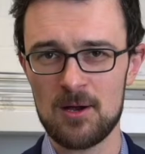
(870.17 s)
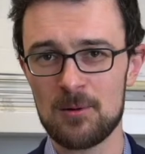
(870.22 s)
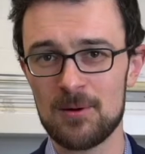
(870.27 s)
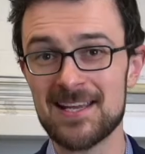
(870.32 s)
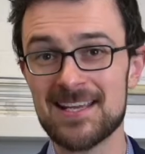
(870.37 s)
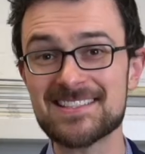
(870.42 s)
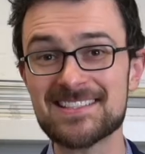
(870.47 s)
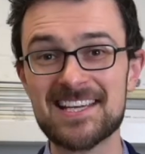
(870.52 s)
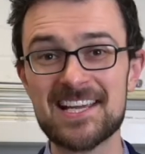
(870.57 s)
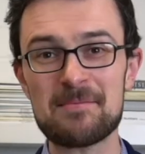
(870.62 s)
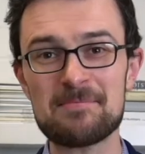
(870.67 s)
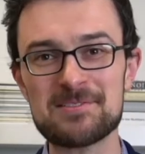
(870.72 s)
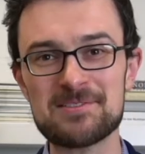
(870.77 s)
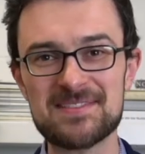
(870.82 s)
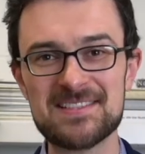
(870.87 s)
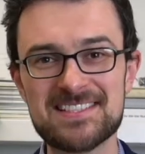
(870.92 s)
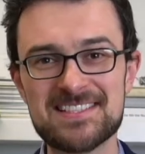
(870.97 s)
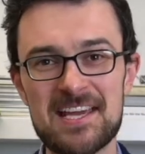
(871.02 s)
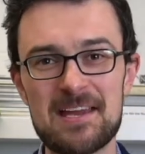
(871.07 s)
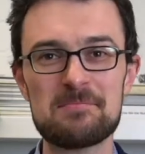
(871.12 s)
Well, here's a couple
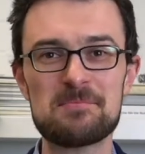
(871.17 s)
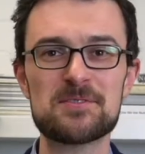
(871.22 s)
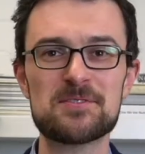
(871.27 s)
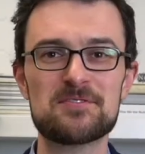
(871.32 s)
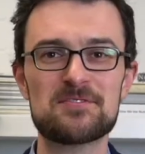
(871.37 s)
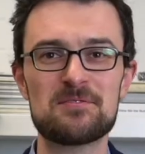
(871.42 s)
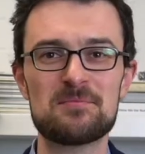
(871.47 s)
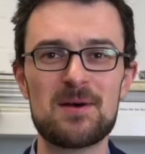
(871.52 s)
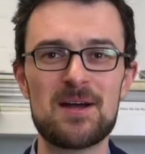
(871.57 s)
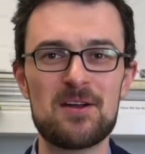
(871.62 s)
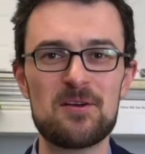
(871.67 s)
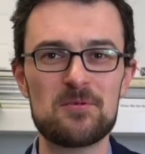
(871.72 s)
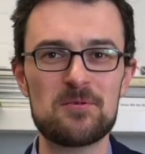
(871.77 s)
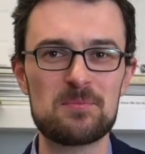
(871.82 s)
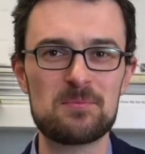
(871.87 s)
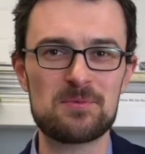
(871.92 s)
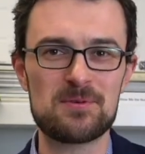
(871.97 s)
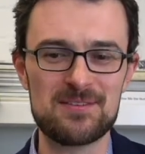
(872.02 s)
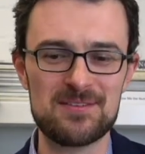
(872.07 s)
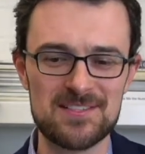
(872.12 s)
of examples from my
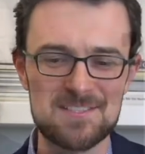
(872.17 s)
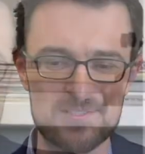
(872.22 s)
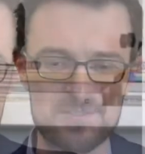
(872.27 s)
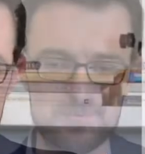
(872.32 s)
own previous